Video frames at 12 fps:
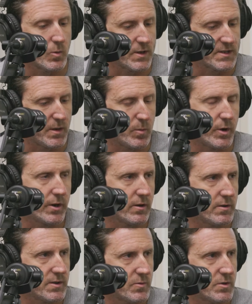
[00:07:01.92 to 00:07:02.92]
at the Westside
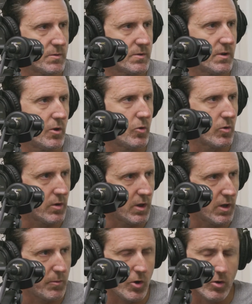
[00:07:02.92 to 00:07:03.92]
Breakers, which was a local
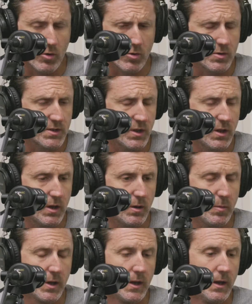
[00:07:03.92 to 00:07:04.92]
club, all-girls
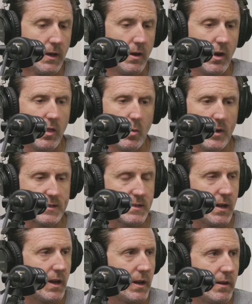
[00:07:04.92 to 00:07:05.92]
club on the west
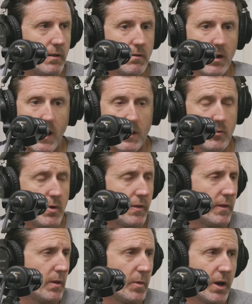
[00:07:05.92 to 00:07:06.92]
side. I knew
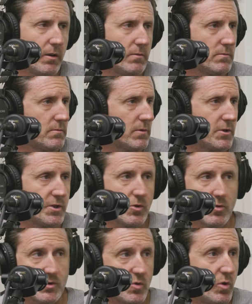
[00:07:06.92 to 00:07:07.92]
nothing about coaching
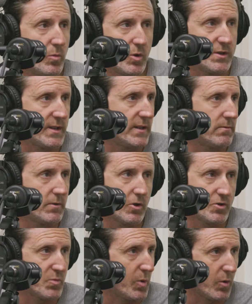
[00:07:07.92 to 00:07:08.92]
girls or boys. I'd
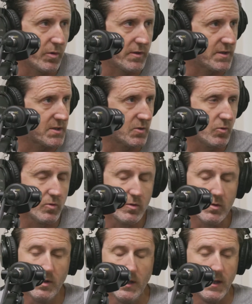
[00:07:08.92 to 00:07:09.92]
coached both at the
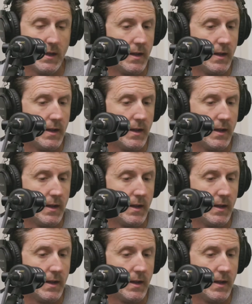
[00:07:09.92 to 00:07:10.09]
school.